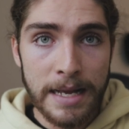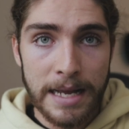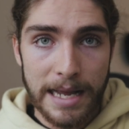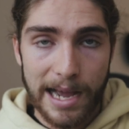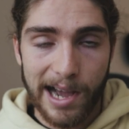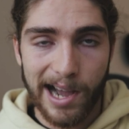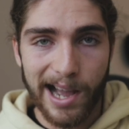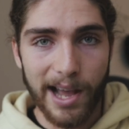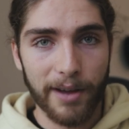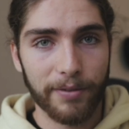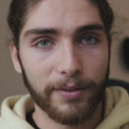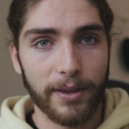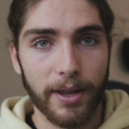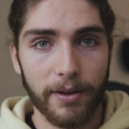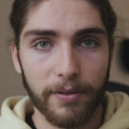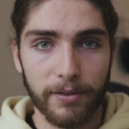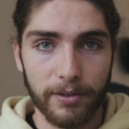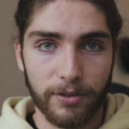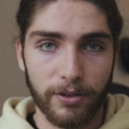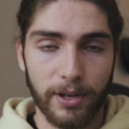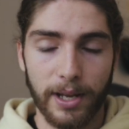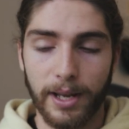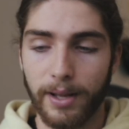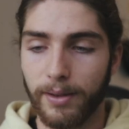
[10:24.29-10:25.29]
I have to have a
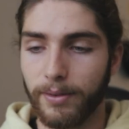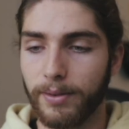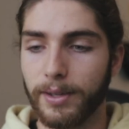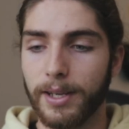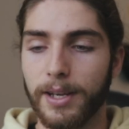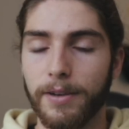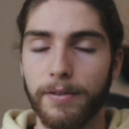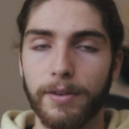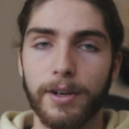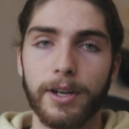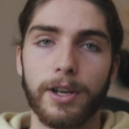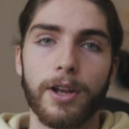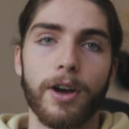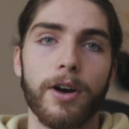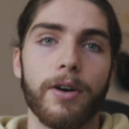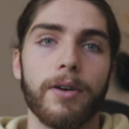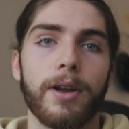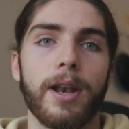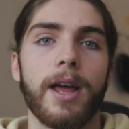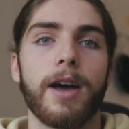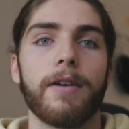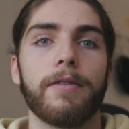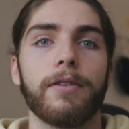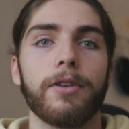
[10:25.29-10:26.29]
chance to give it a go
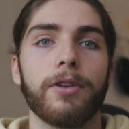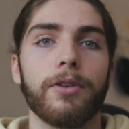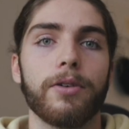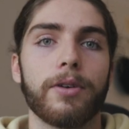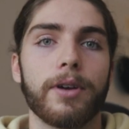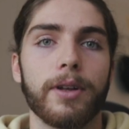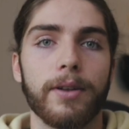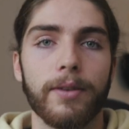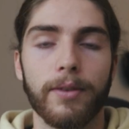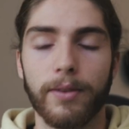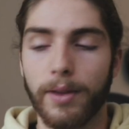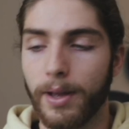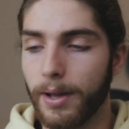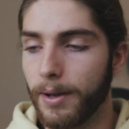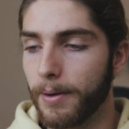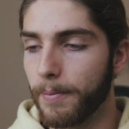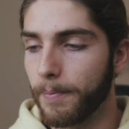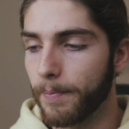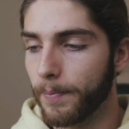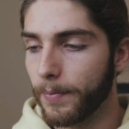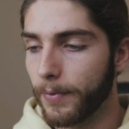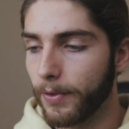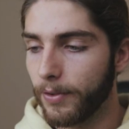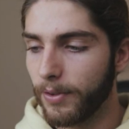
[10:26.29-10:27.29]
and have a look
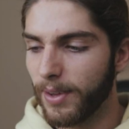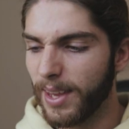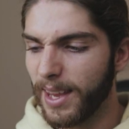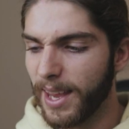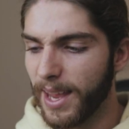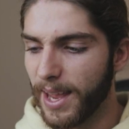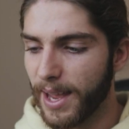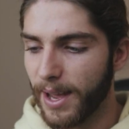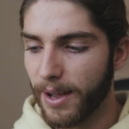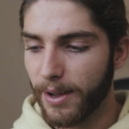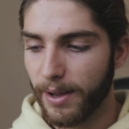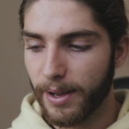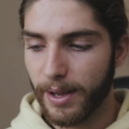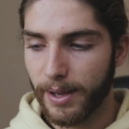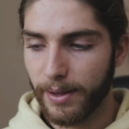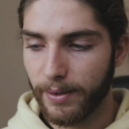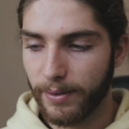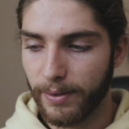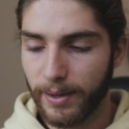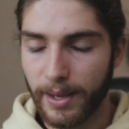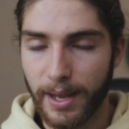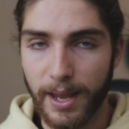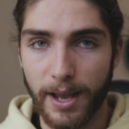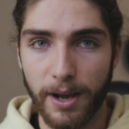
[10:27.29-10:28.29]
and see how
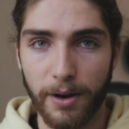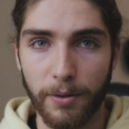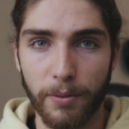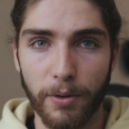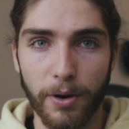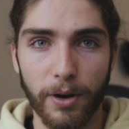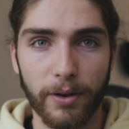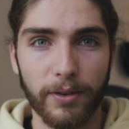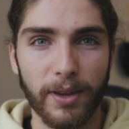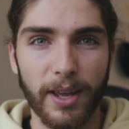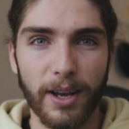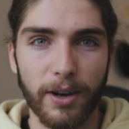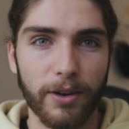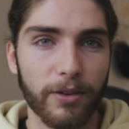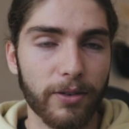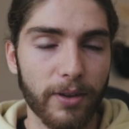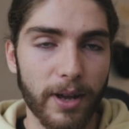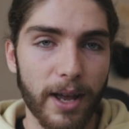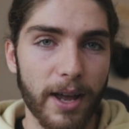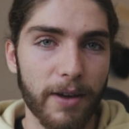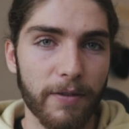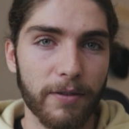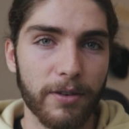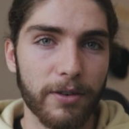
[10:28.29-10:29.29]
it works out, because
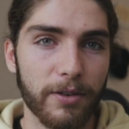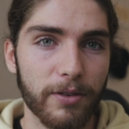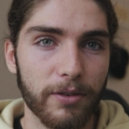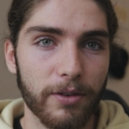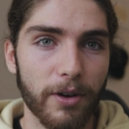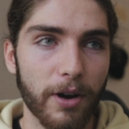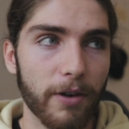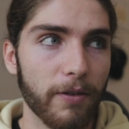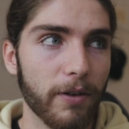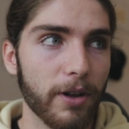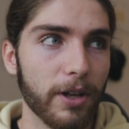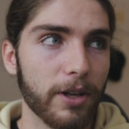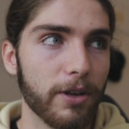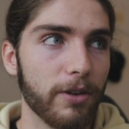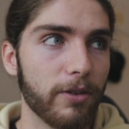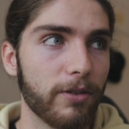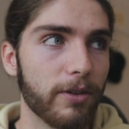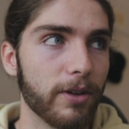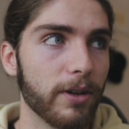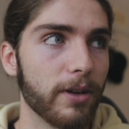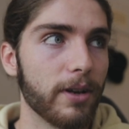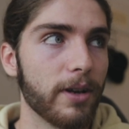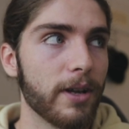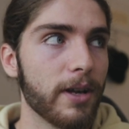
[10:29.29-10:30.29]
I've only
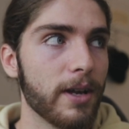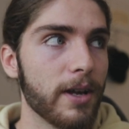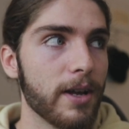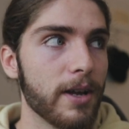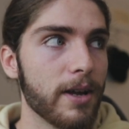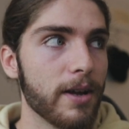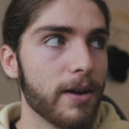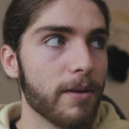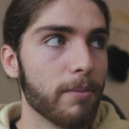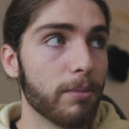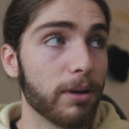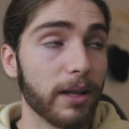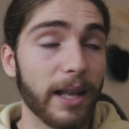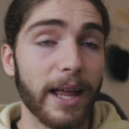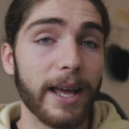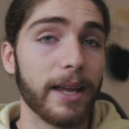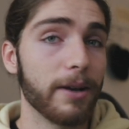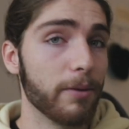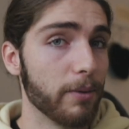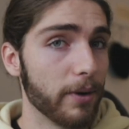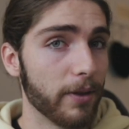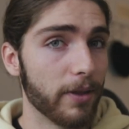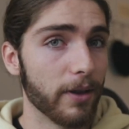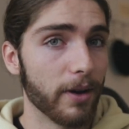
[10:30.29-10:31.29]
used it,
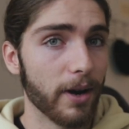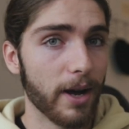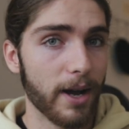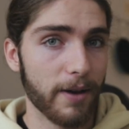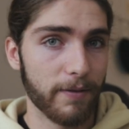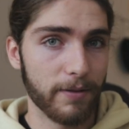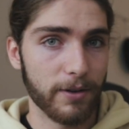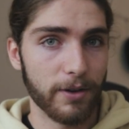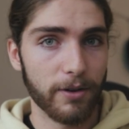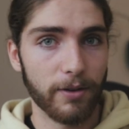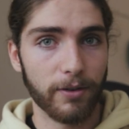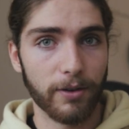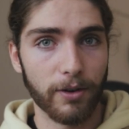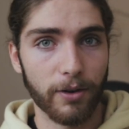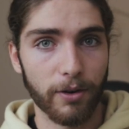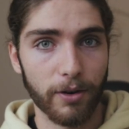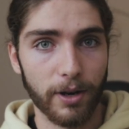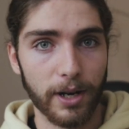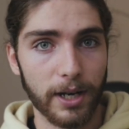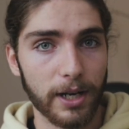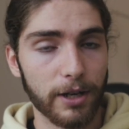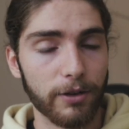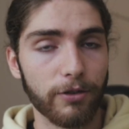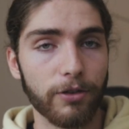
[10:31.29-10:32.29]
played with it. I haven't used it
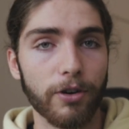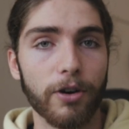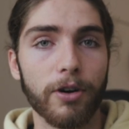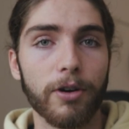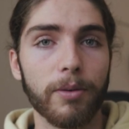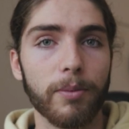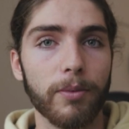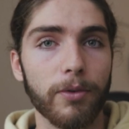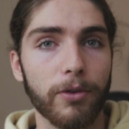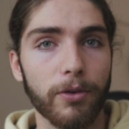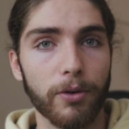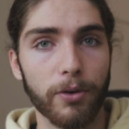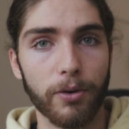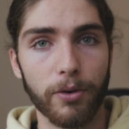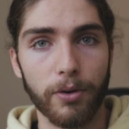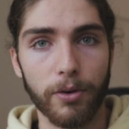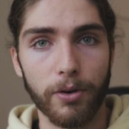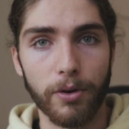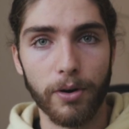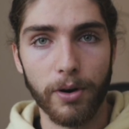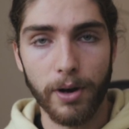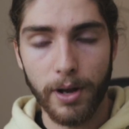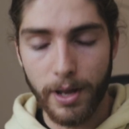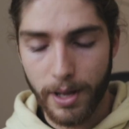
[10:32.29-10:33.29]
on any jobs
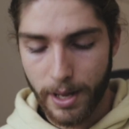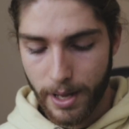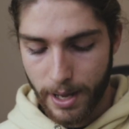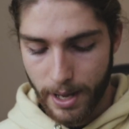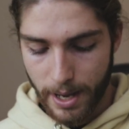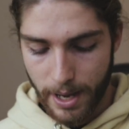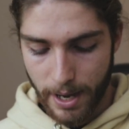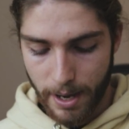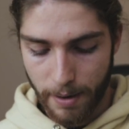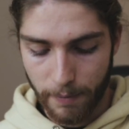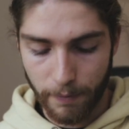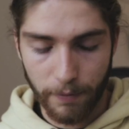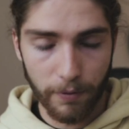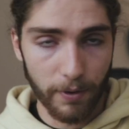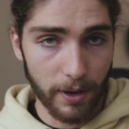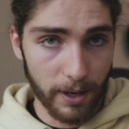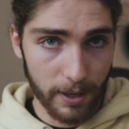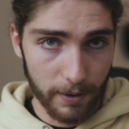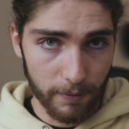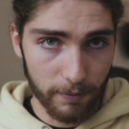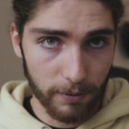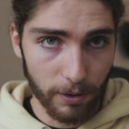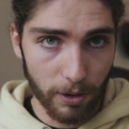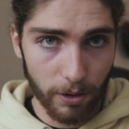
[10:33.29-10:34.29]
or for
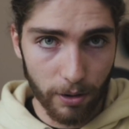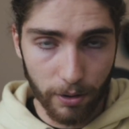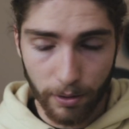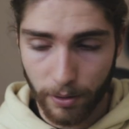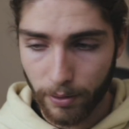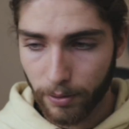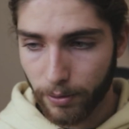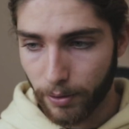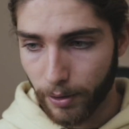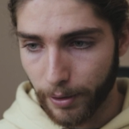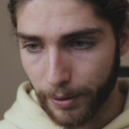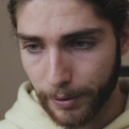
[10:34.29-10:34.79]
any vlogs.